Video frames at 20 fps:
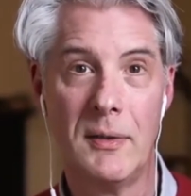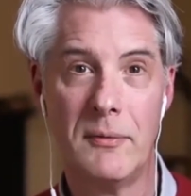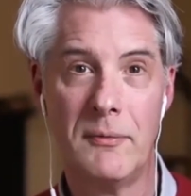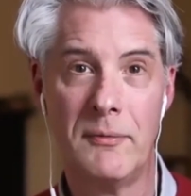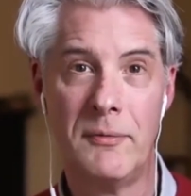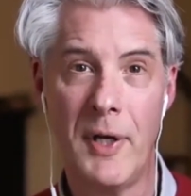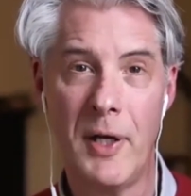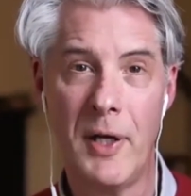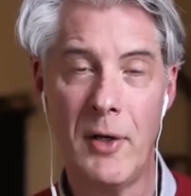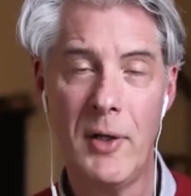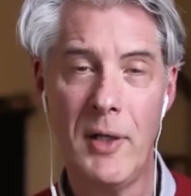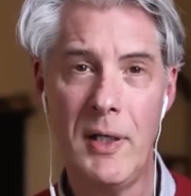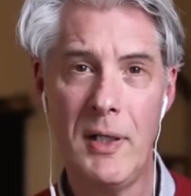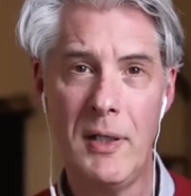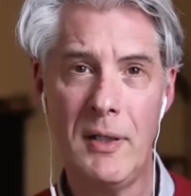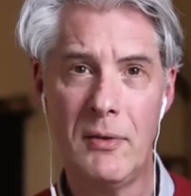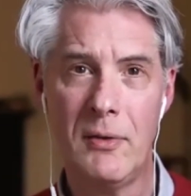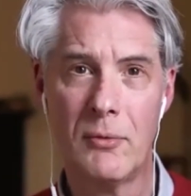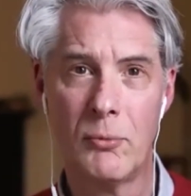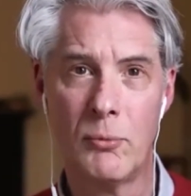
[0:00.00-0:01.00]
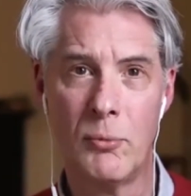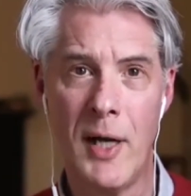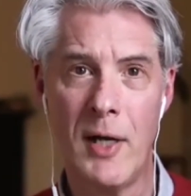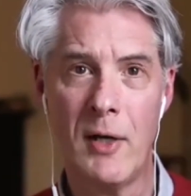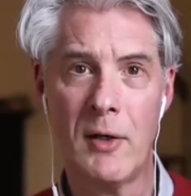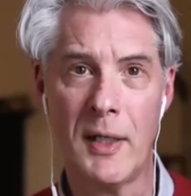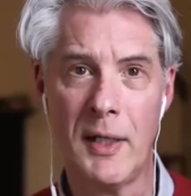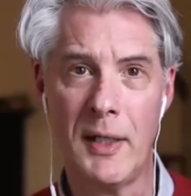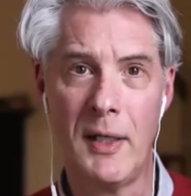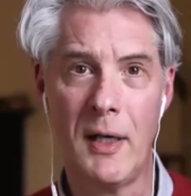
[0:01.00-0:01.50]
Very
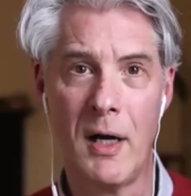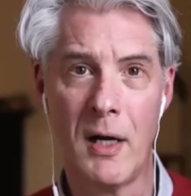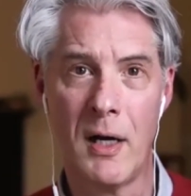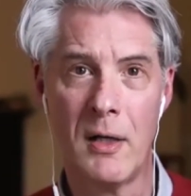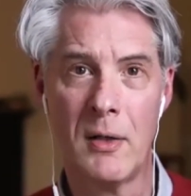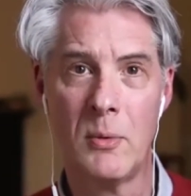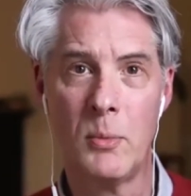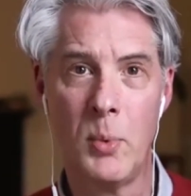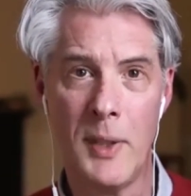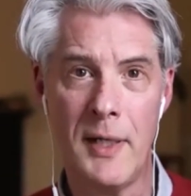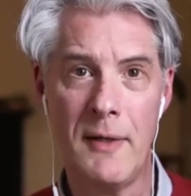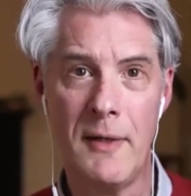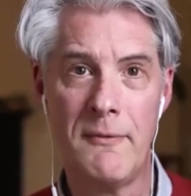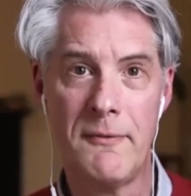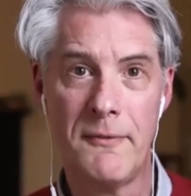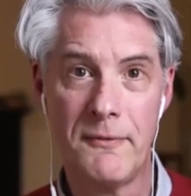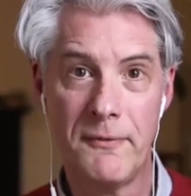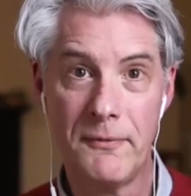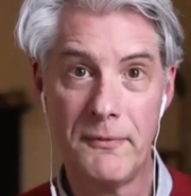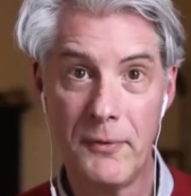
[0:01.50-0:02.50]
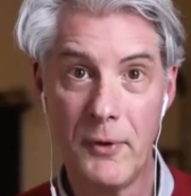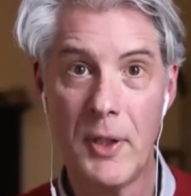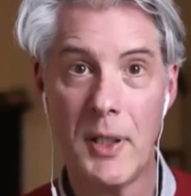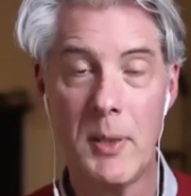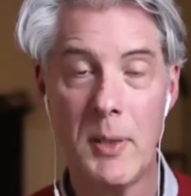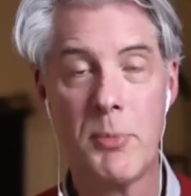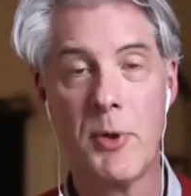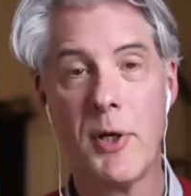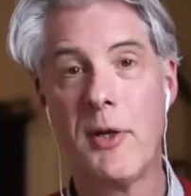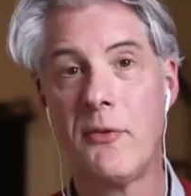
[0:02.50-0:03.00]
rarely are we
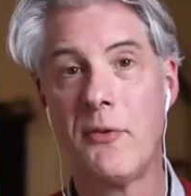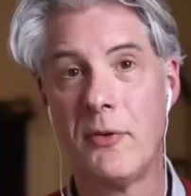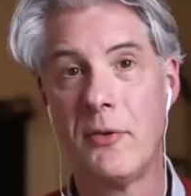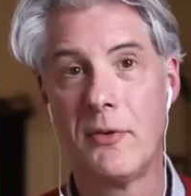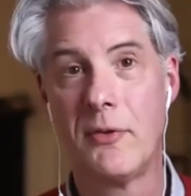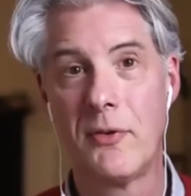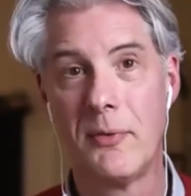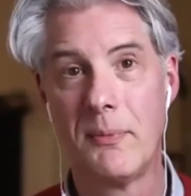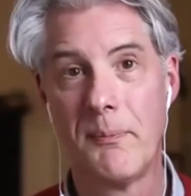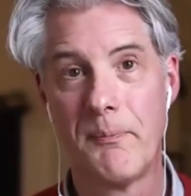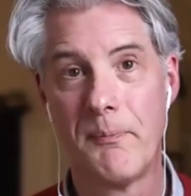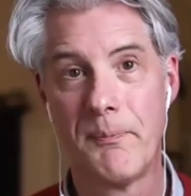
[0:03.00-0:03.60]
fully present.